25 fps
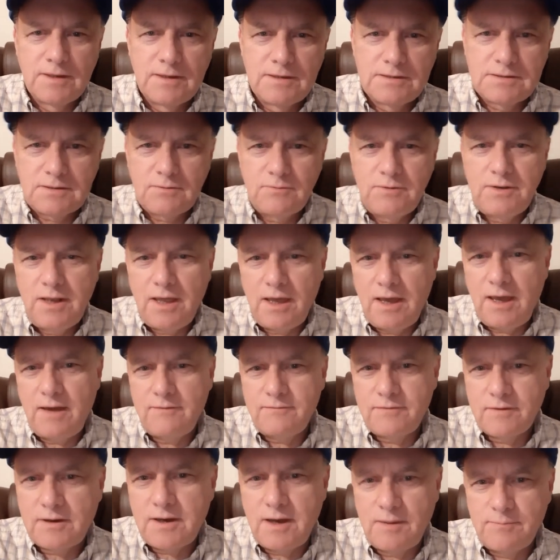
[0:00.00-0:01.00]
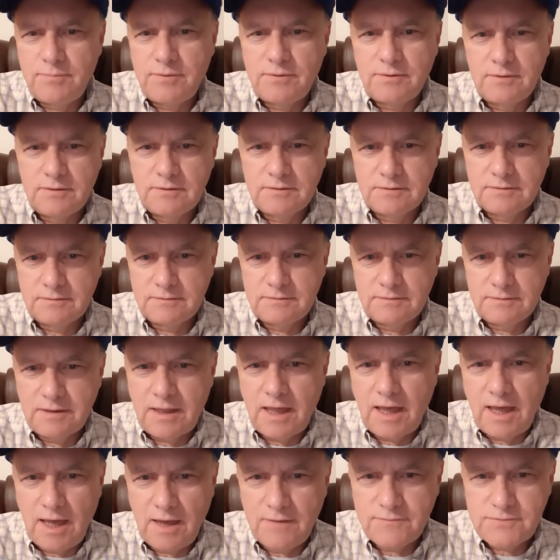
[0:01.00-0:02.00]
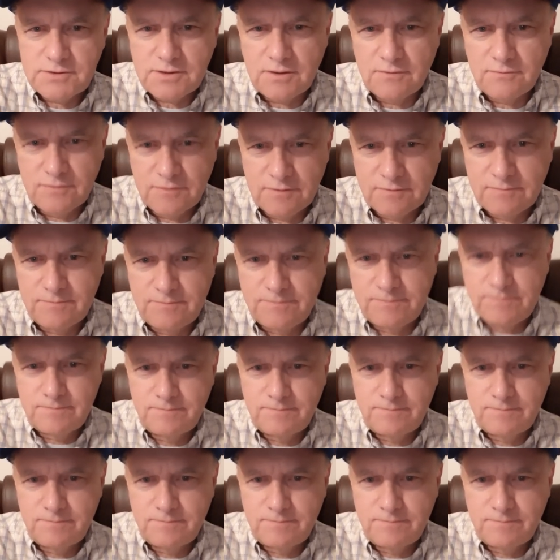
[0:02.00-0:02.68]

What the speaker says: So we'd have a couple laughs over